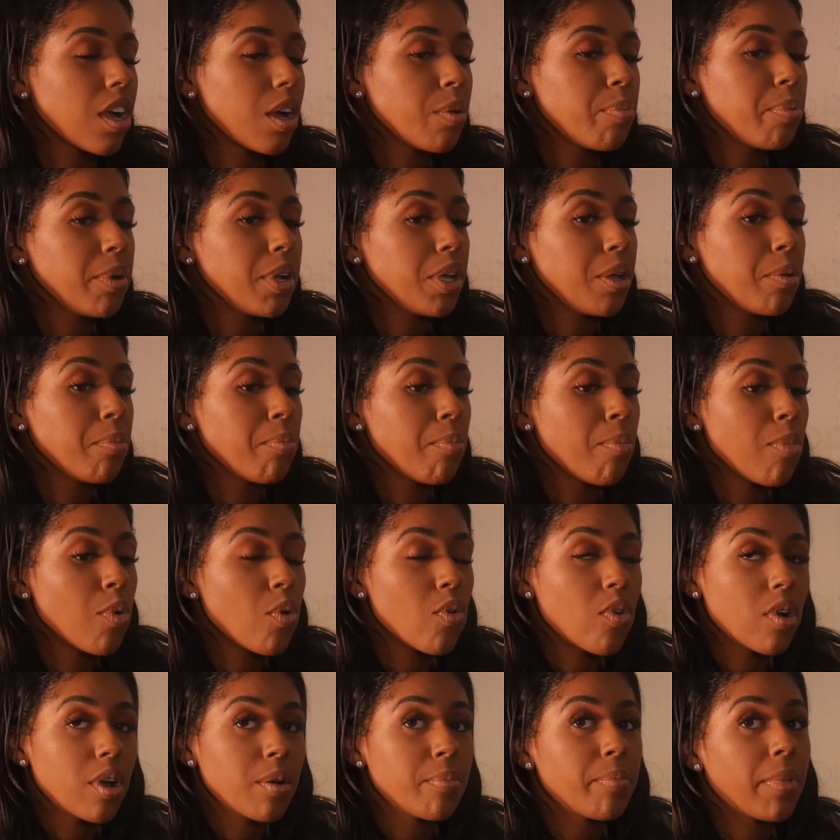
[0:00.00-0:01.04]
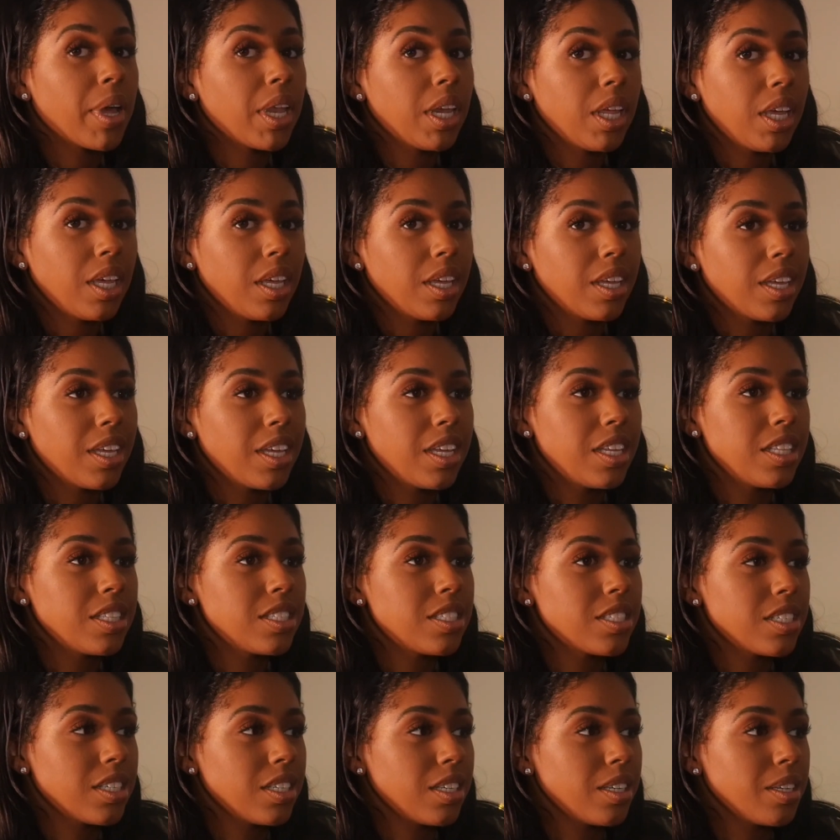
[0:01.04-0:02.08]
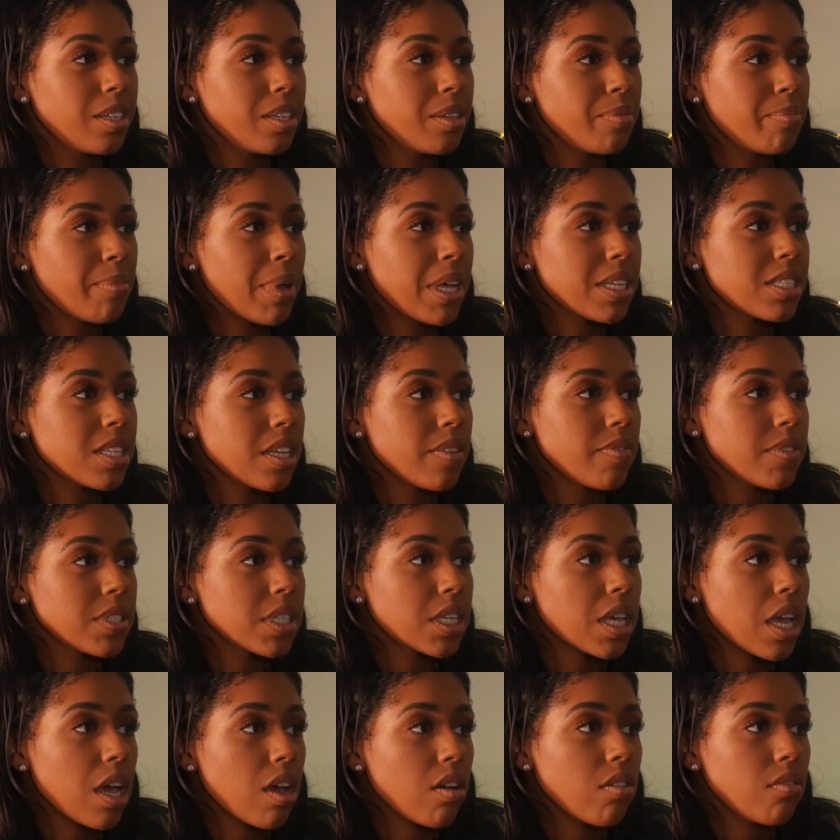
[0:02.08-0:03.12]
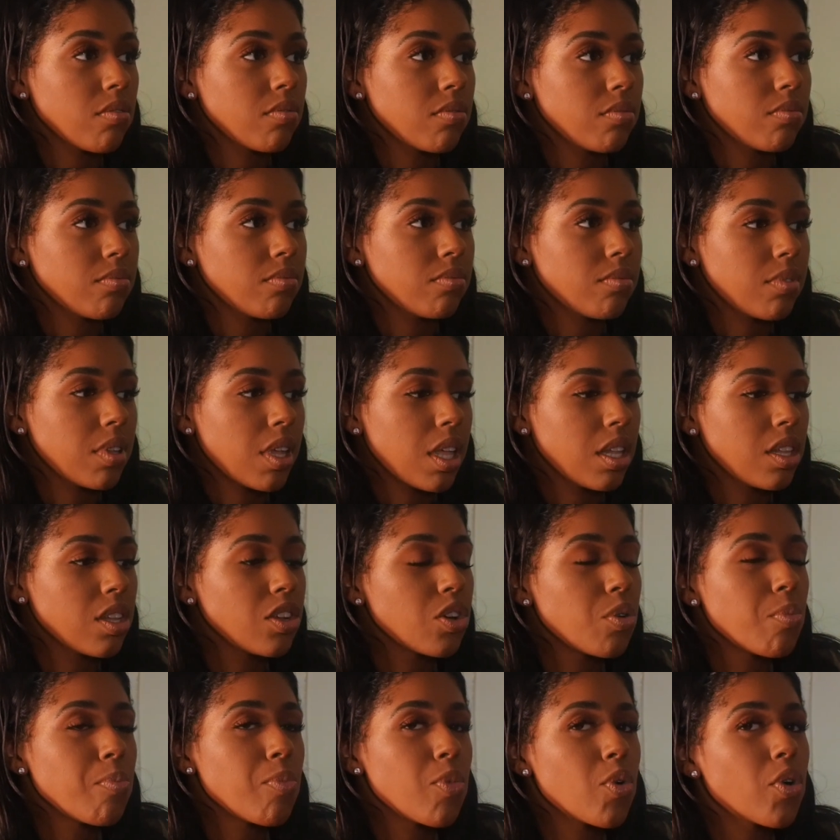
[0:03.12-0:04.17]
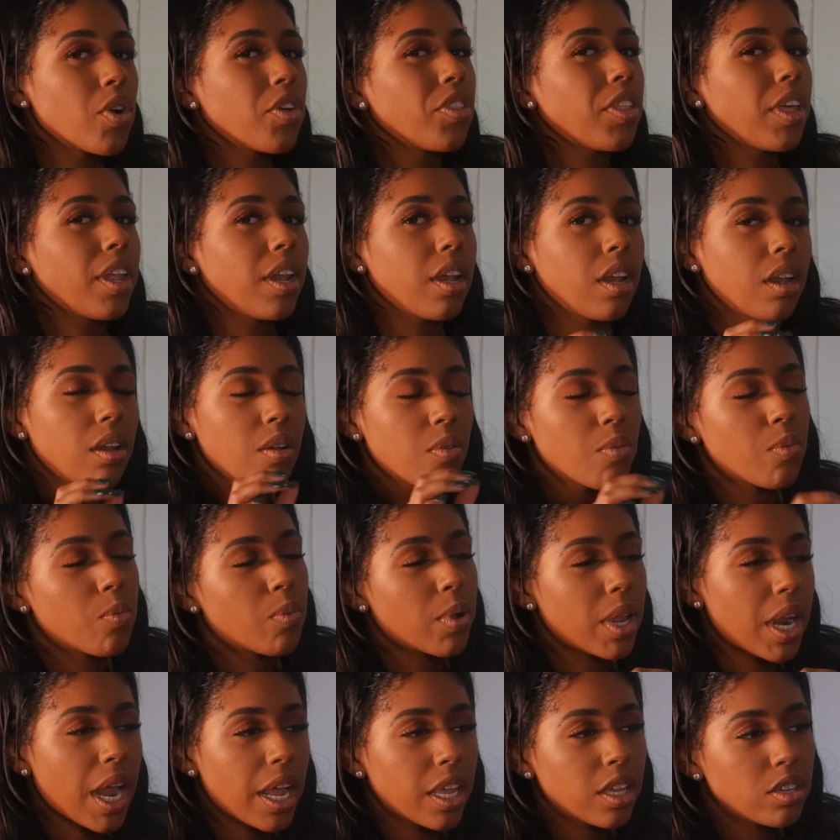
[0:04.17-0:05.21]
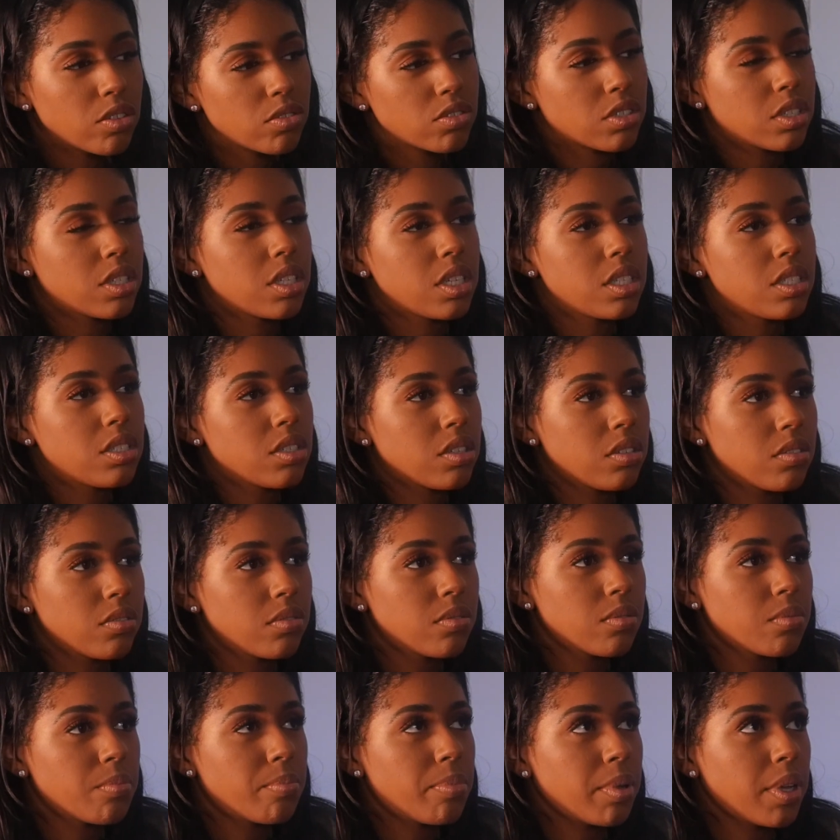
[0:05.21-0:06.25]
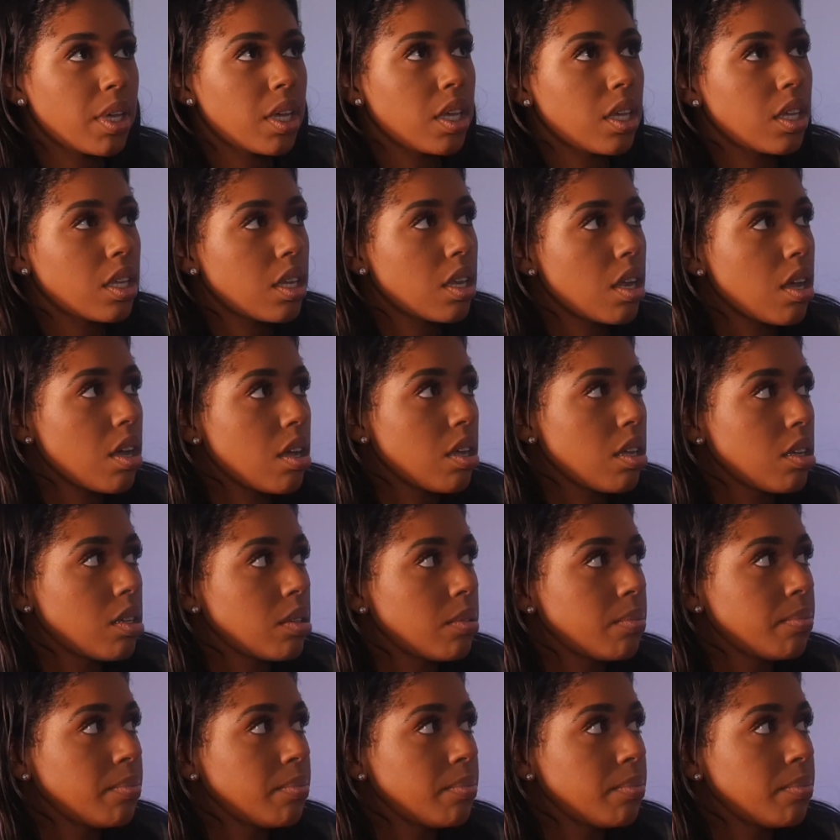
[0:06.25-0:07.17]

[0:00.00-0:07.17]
going to start putting more money into my savings account, a little more than what I usually do. But